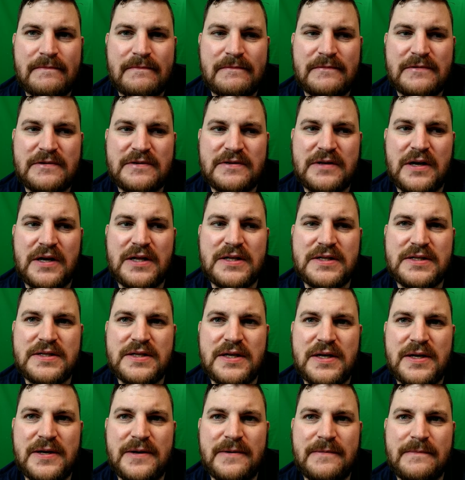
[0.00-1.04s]

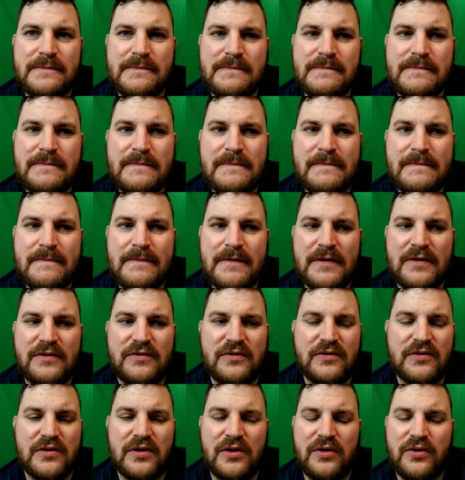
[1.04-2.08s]
Sansa is
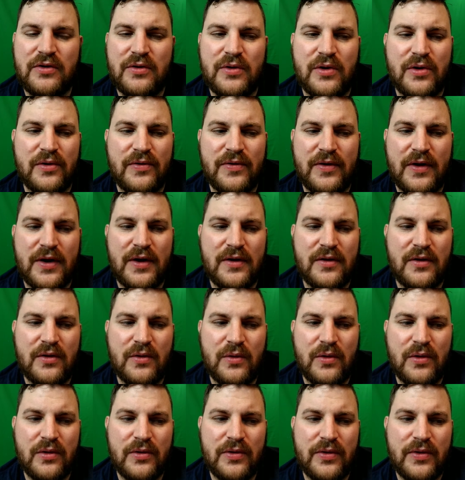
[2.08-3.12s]
just going to do her thing in the
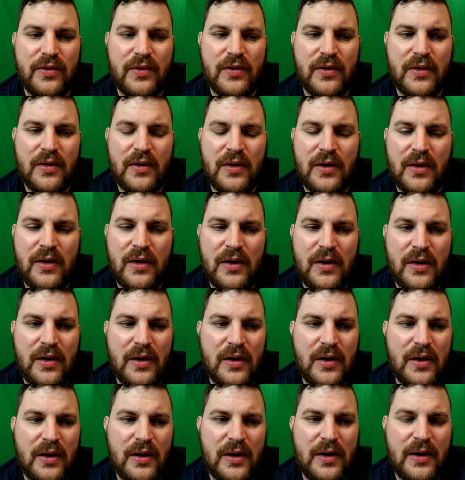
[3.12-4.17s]
north.
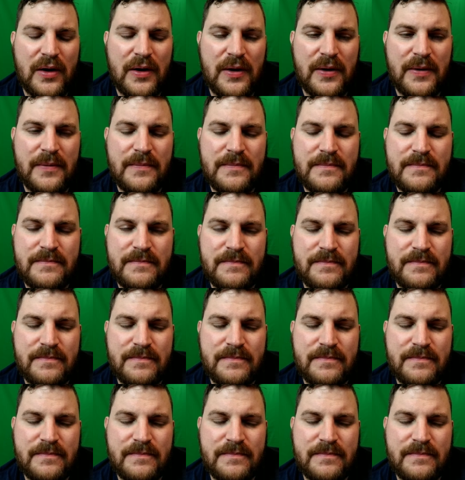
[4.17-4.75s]
And